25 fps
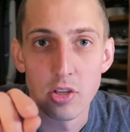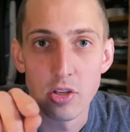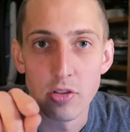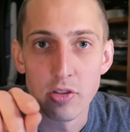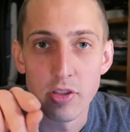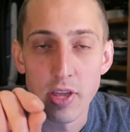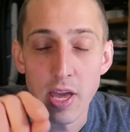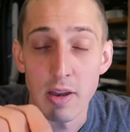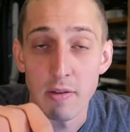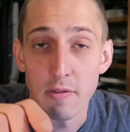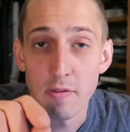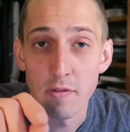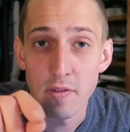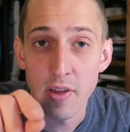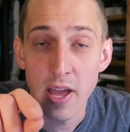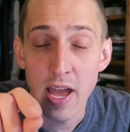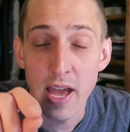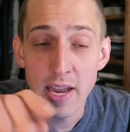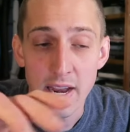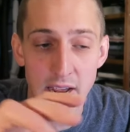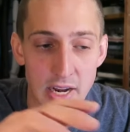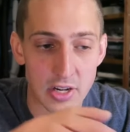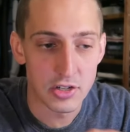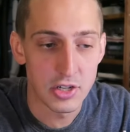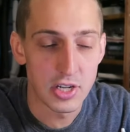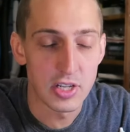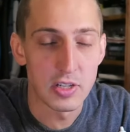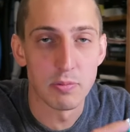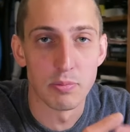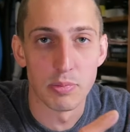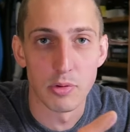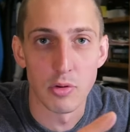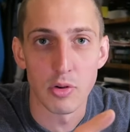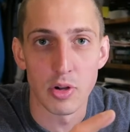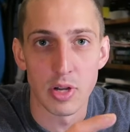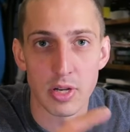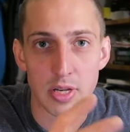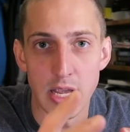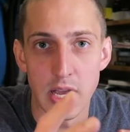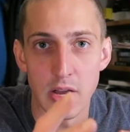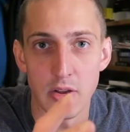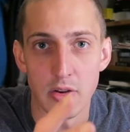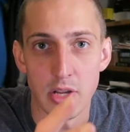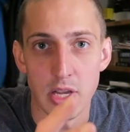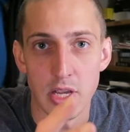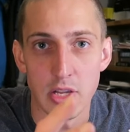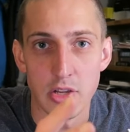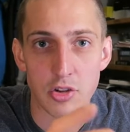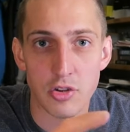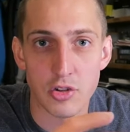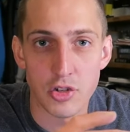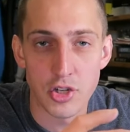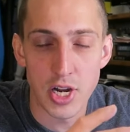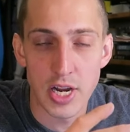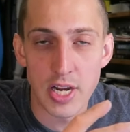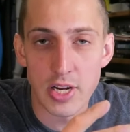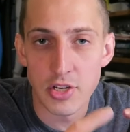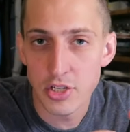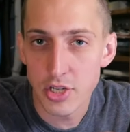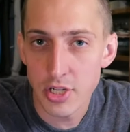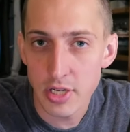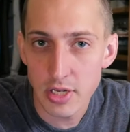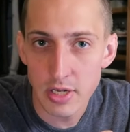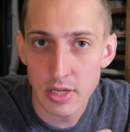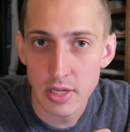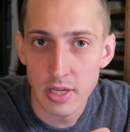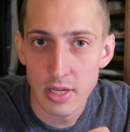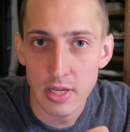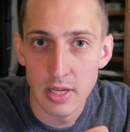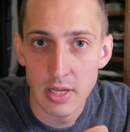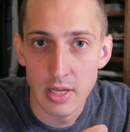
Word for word: That fat actually is broken down, and you change it,